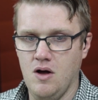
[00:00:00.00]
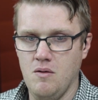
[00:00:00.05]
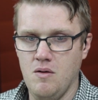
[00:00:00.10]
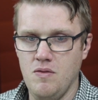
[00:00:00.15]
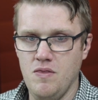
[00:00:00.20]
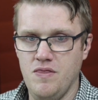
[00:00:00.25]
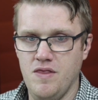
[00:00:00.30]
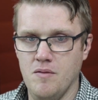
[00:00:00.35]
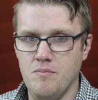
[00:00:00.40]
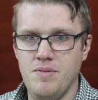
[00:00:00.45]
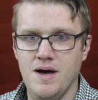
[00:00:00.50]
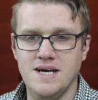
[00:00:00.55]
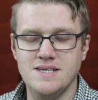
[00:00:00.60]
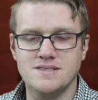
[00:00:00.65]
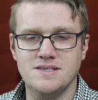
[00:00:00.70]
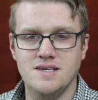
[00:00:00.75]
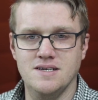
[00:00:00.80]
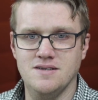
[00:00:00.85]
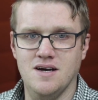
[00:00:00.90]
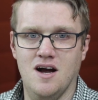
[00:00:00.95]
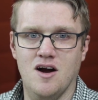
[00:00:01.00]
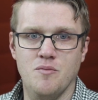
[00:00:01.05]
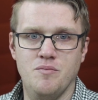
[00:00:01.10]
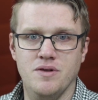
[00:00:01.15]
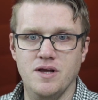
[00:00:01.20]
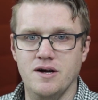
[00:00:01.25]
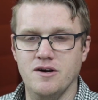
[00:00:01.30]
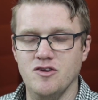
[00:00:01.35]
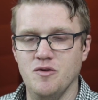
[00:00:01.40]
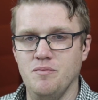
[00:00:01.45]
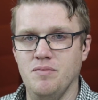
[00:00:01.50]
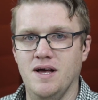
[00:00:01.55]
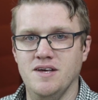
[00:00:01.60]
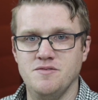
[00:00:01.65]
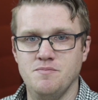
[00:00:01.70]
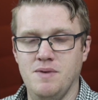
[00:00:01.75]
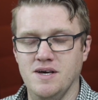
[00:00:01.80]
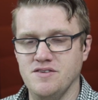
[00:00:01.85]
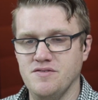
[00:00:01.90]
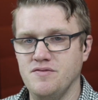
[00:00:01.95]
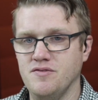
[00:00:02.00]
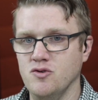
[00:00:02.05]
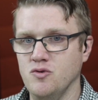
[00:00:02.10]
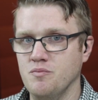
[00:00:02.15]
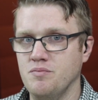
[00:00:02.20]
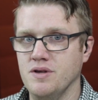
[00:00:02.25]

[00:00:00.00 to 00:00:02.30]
the best guitar player and the best flute